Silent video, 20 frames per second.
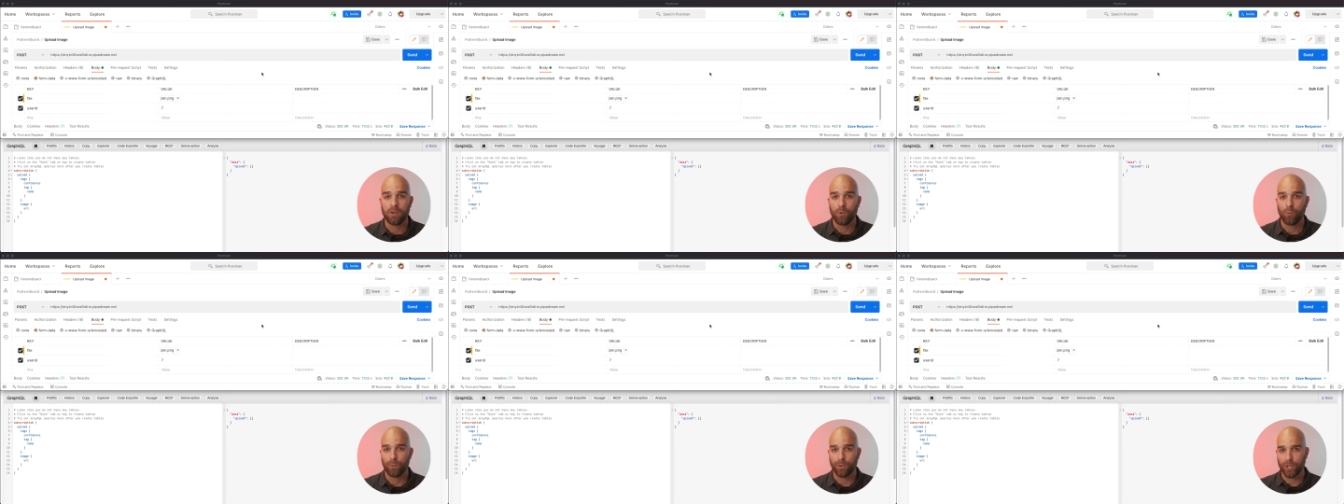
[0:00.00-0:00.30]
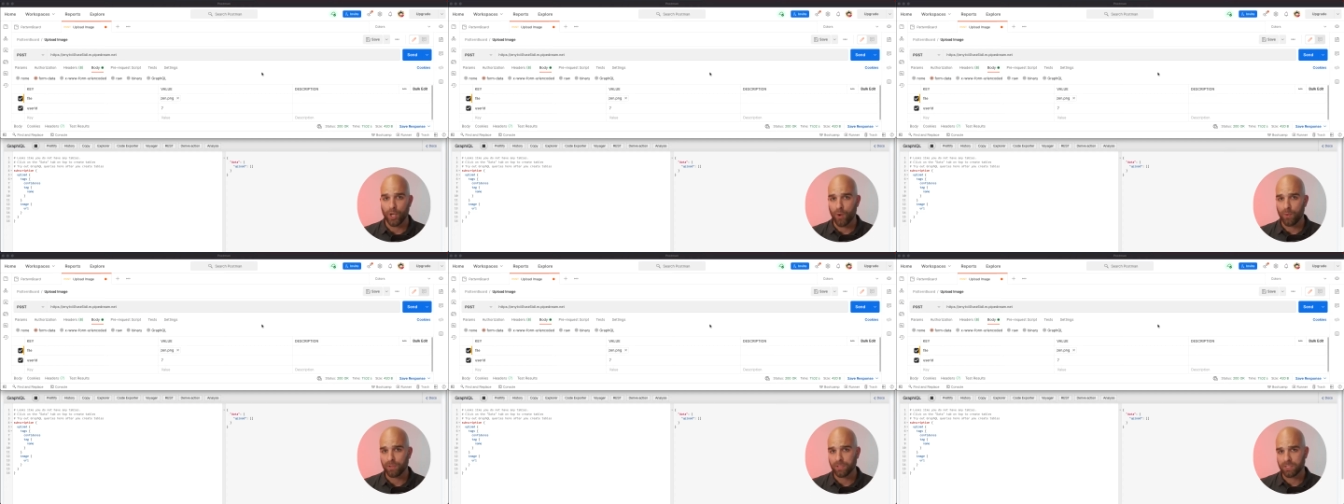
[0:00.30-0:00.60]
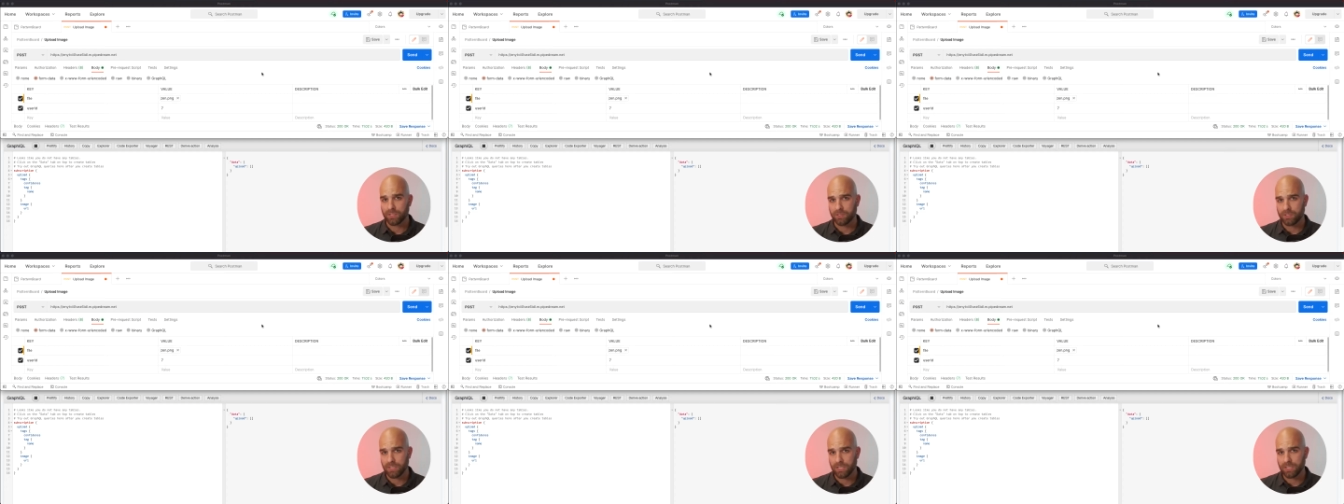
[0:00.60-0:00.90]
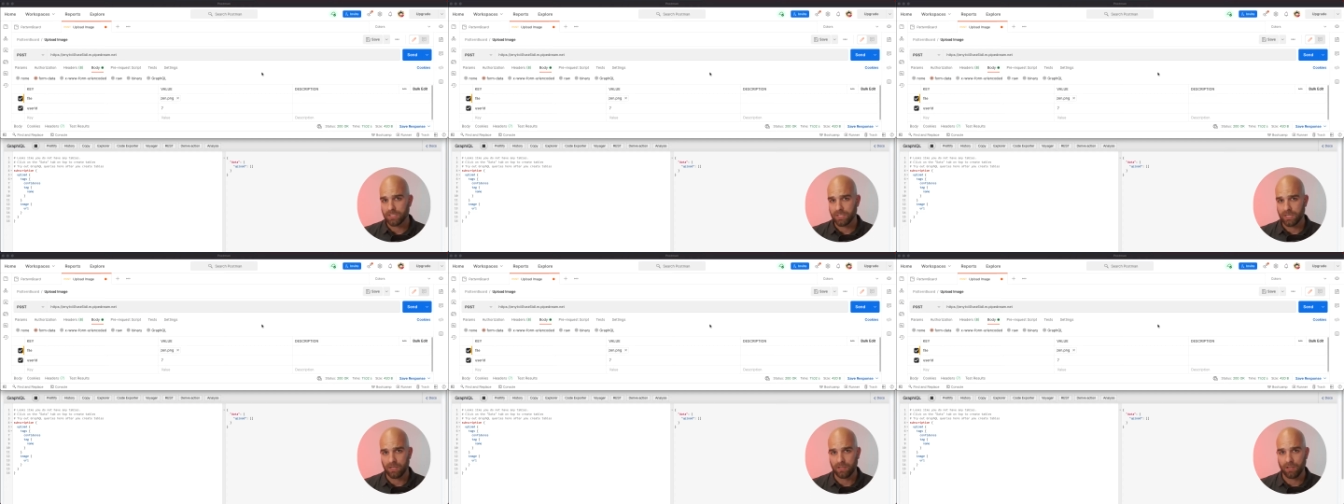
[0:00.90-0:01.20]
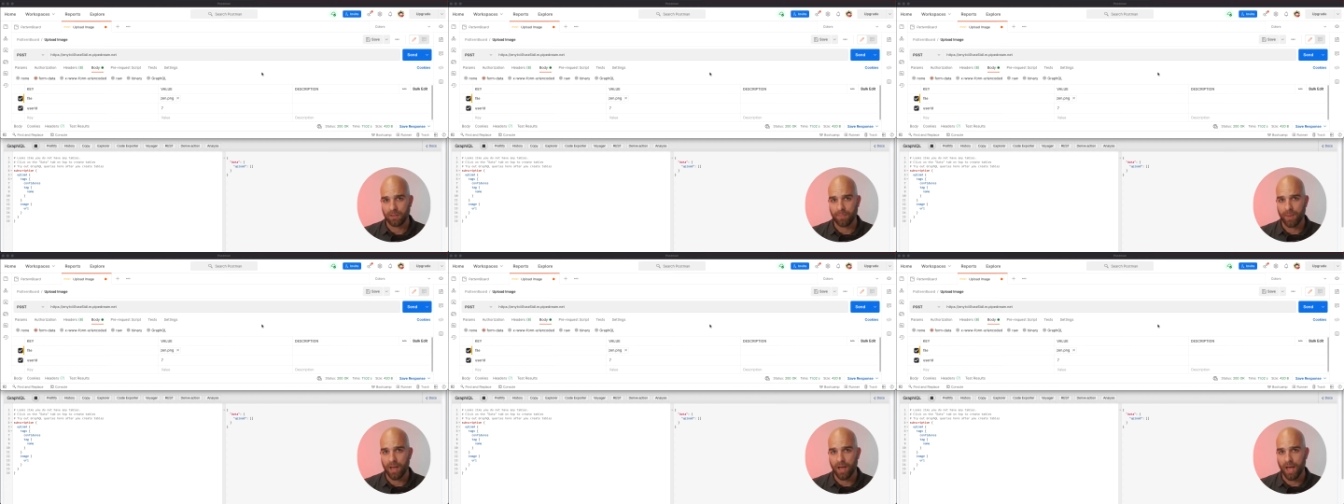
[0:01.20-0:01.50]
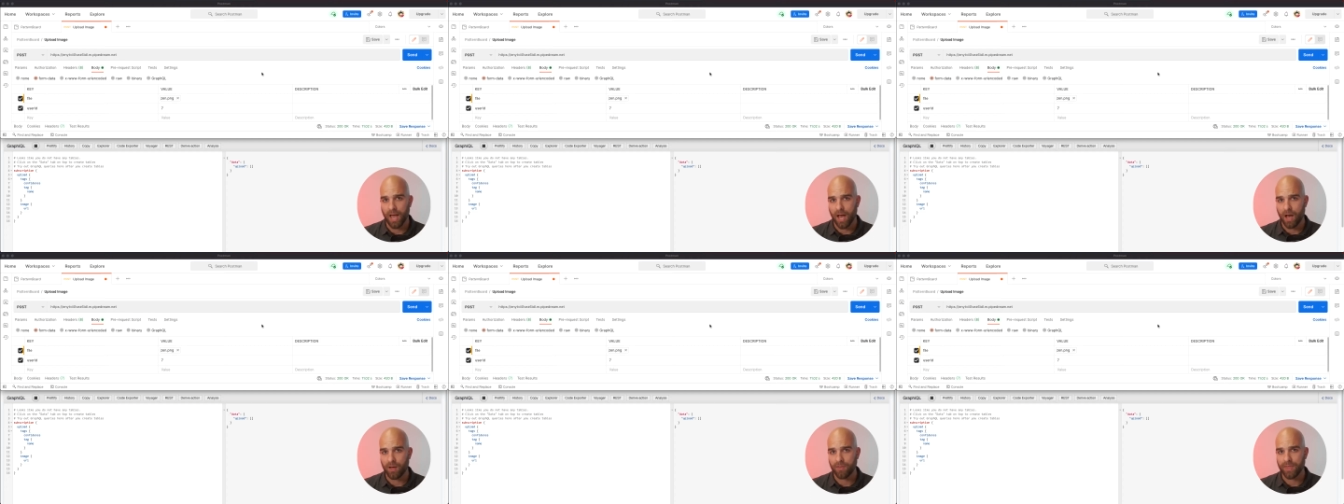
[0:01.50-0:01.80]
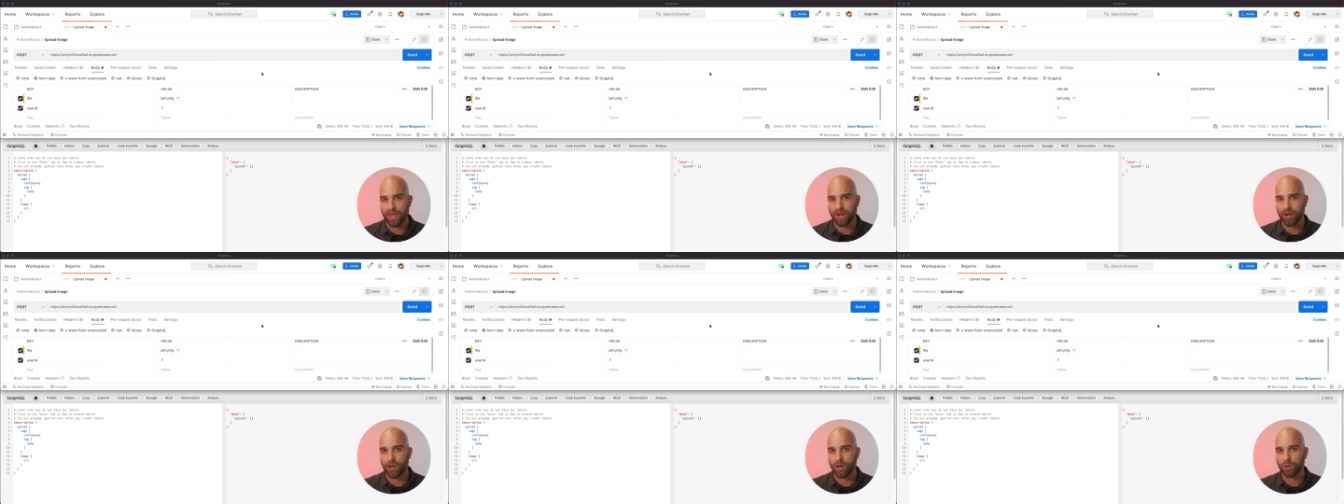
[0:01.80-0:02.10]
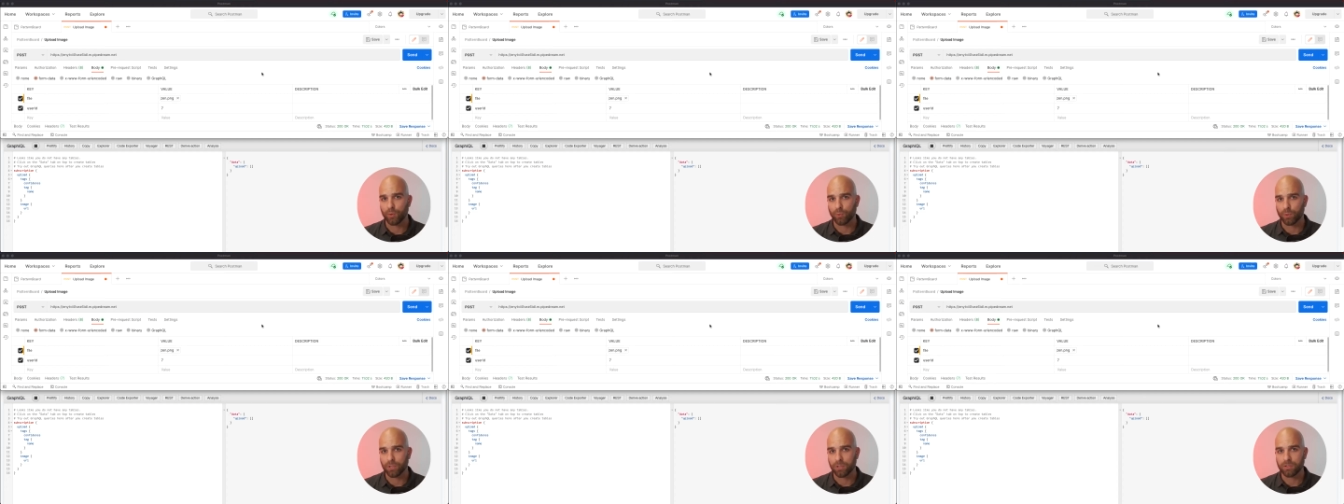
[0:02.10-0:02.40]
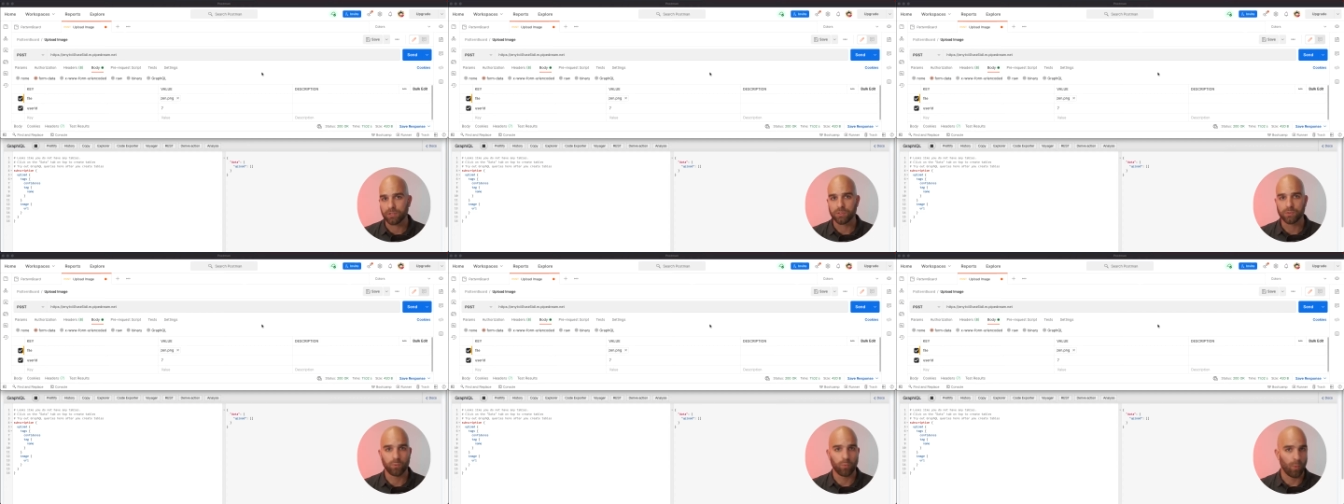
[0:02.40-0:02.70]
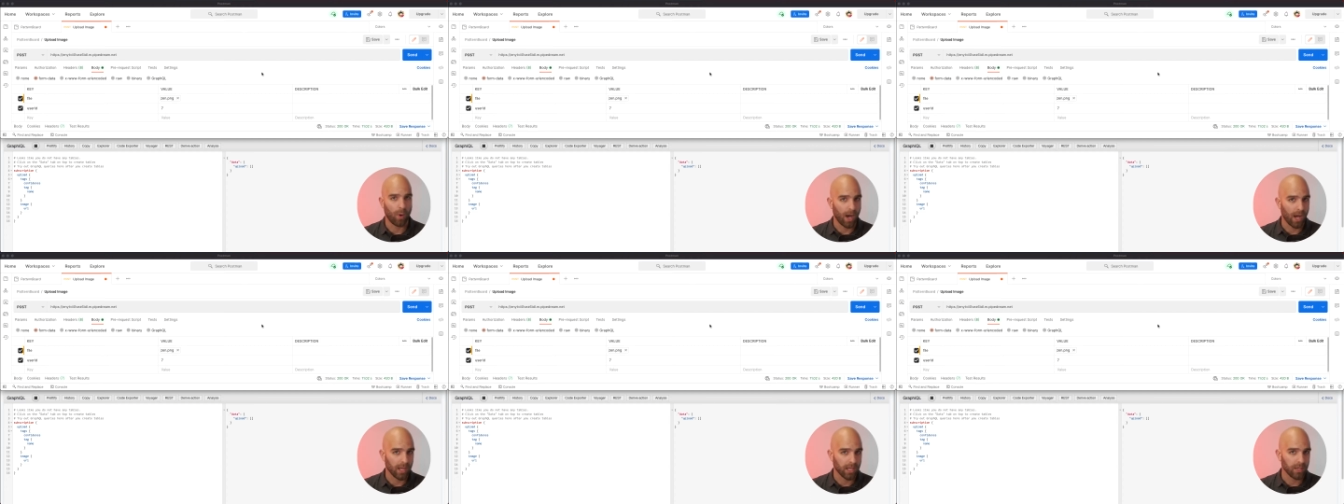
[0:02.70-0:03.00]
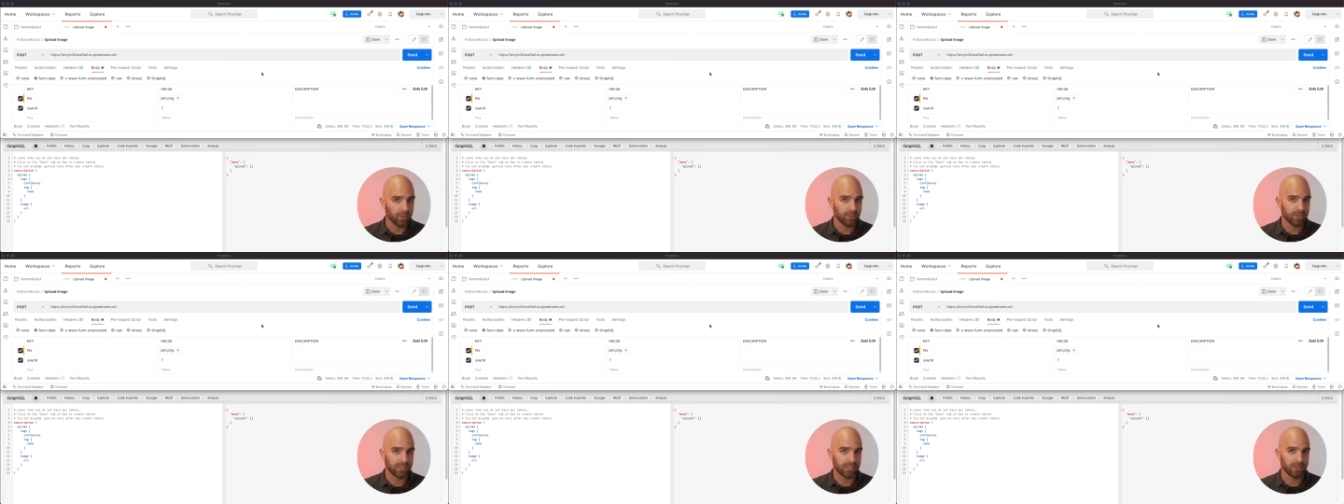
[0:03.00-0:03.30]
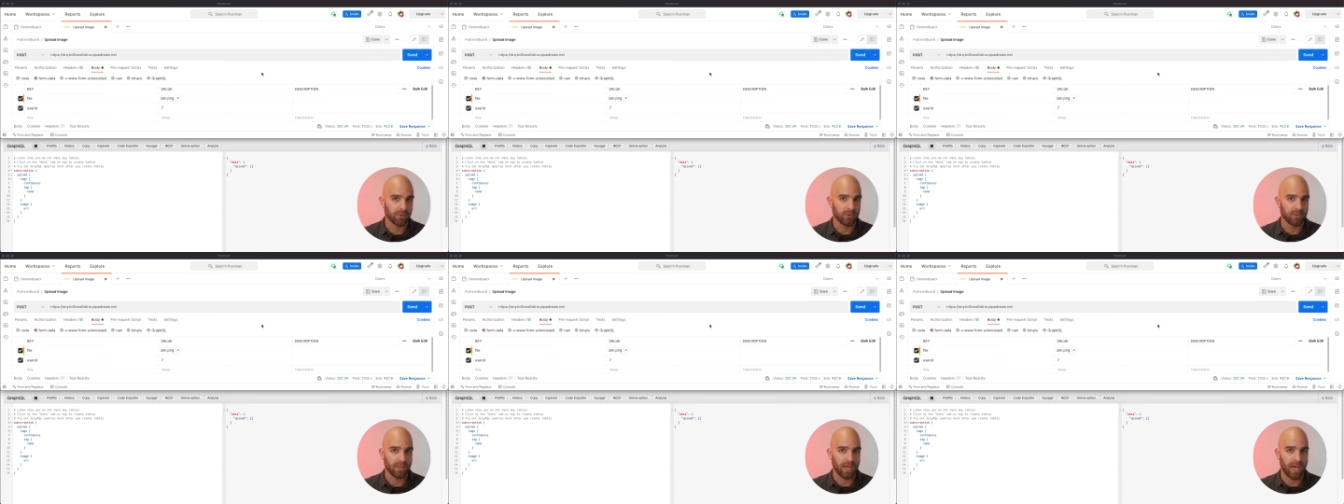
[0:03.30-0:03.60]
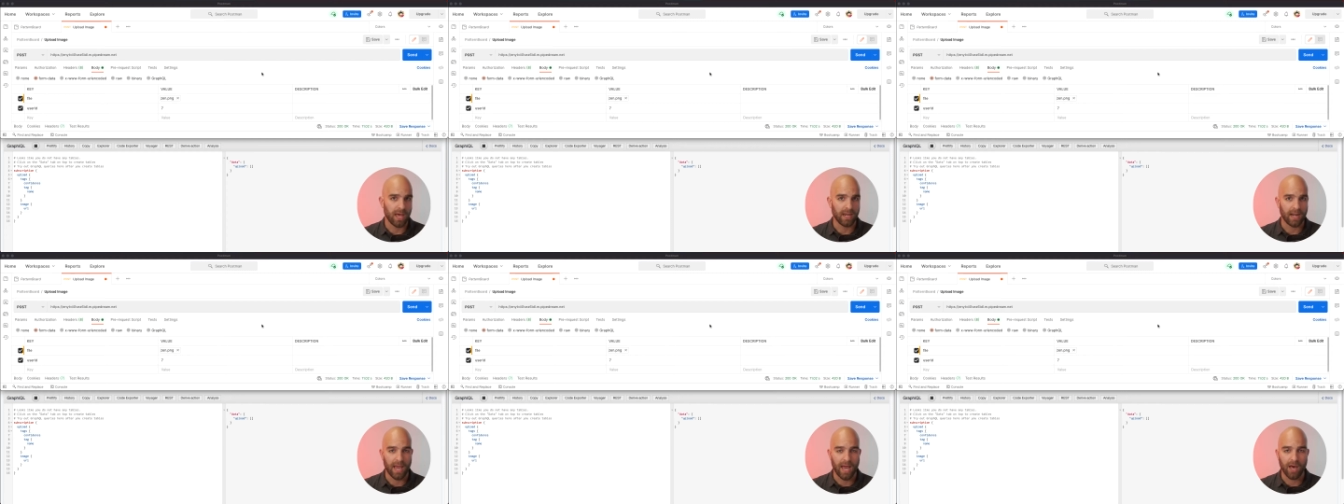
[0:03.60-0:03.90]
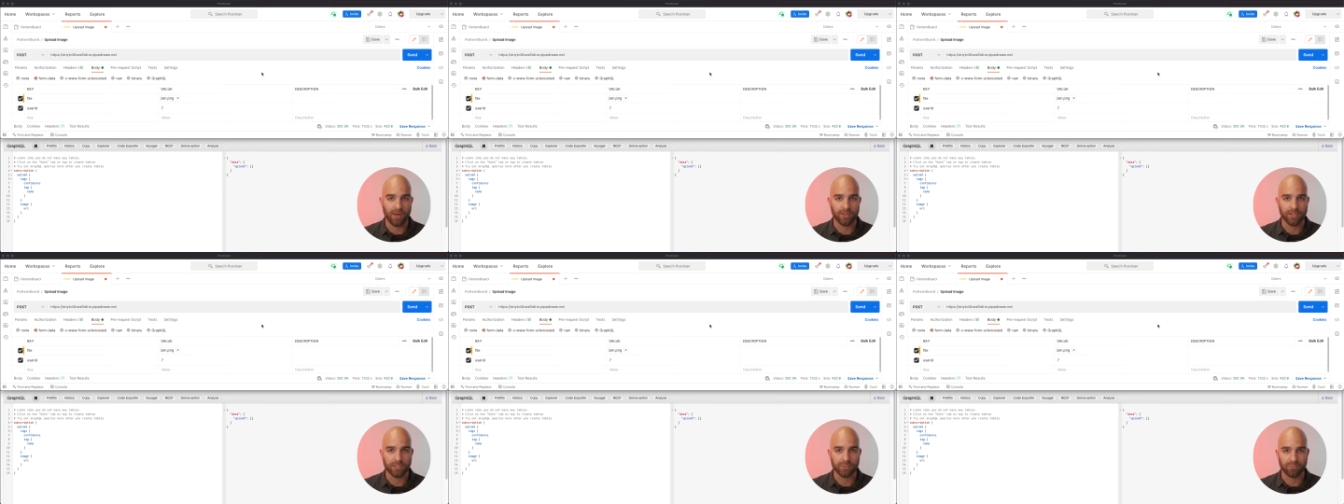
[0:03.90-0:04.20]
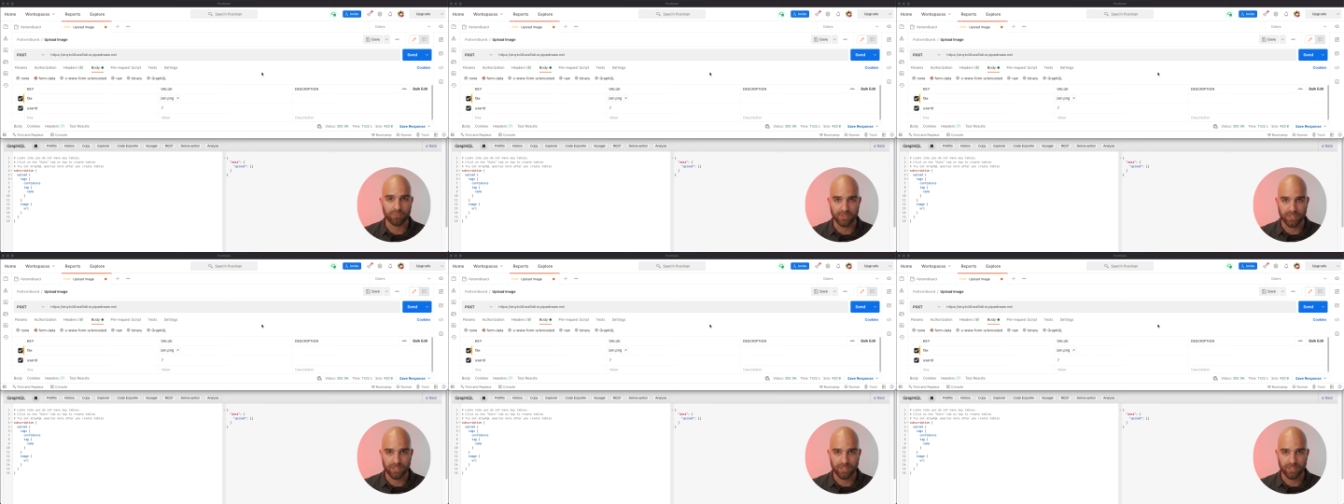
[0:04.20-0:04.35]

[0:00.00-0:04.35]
We go into detail about how that all works, why you would do that, and how this,